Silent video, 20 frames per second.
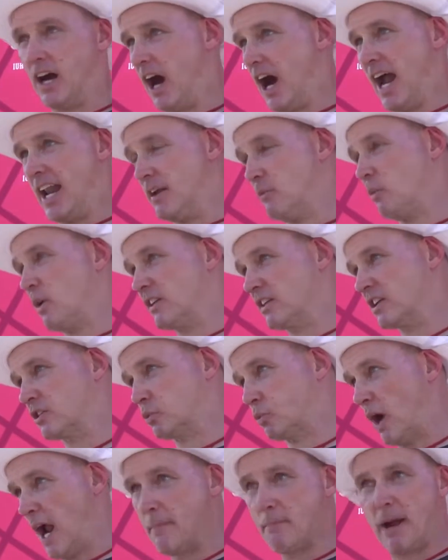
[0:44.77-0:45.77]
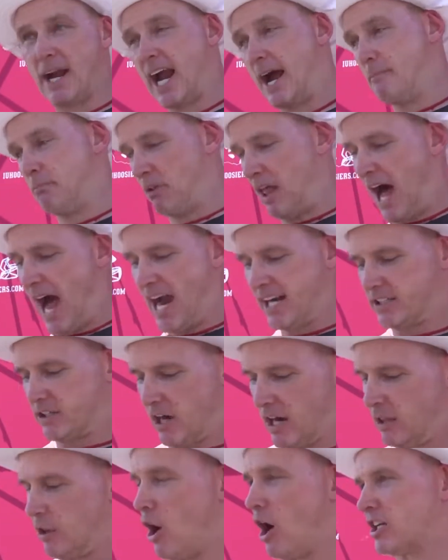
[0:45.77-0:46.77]
I didn't win this rep, I got blocked,
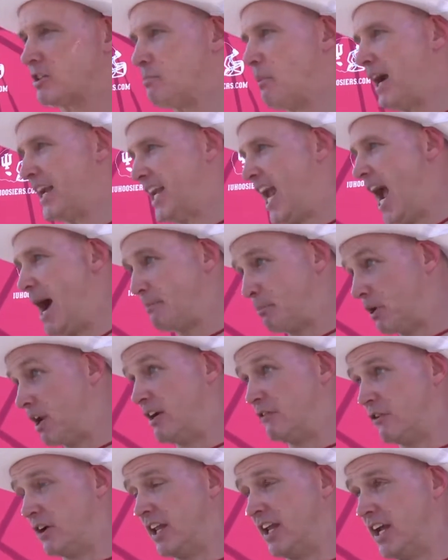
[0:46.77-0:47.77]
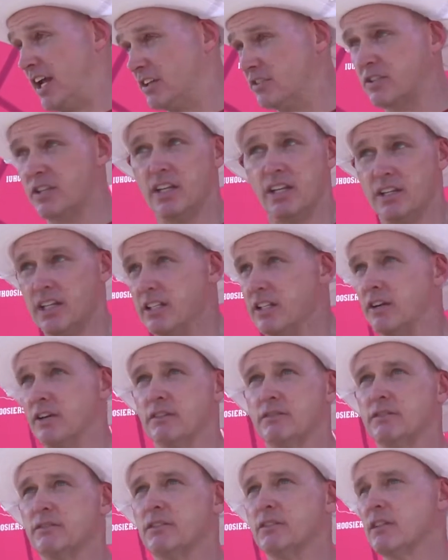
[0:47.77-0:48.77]
or I lost my gap, whatever it is, then
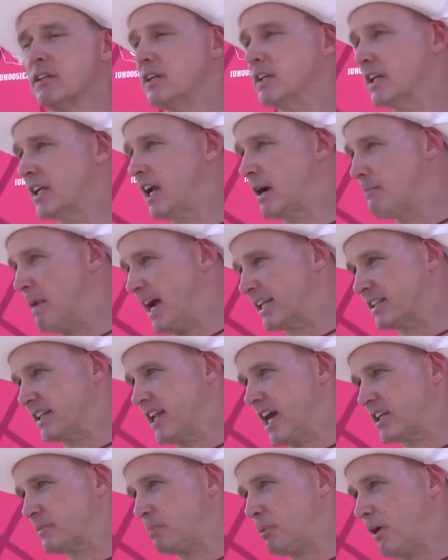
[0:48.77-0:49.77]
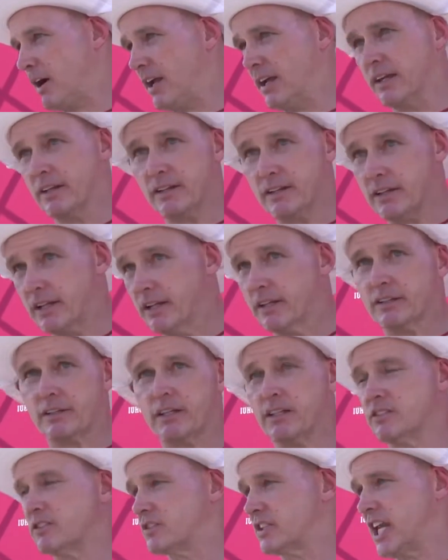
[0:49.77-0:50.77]
you come back the next play
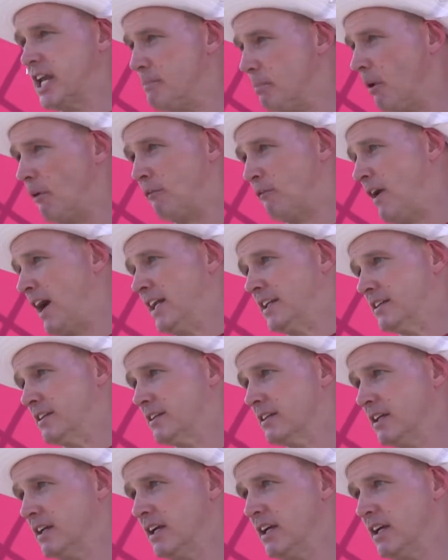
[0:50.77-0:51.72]
and just keep on fighting.